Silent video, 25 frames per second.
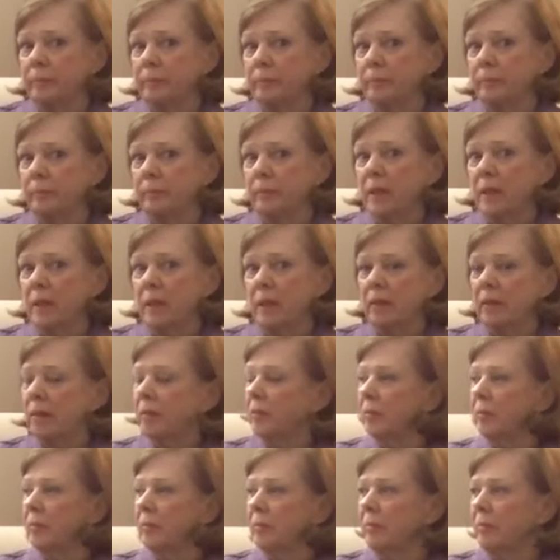
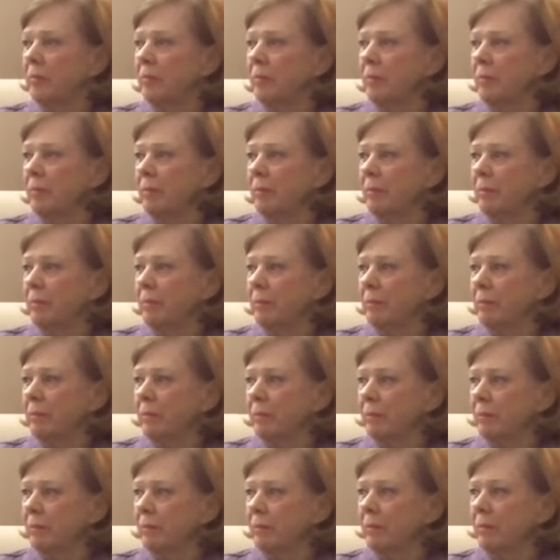
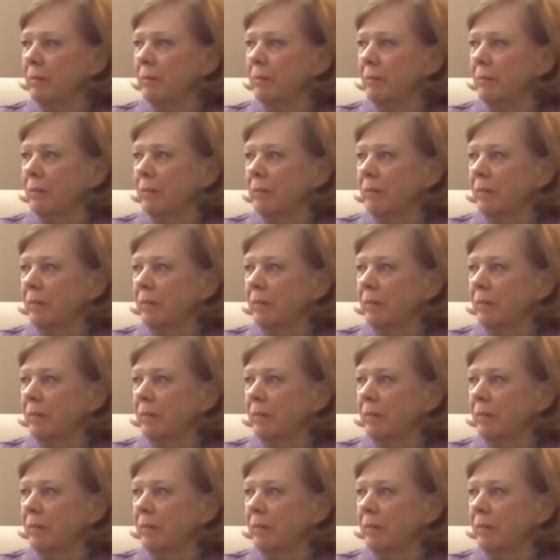(silent)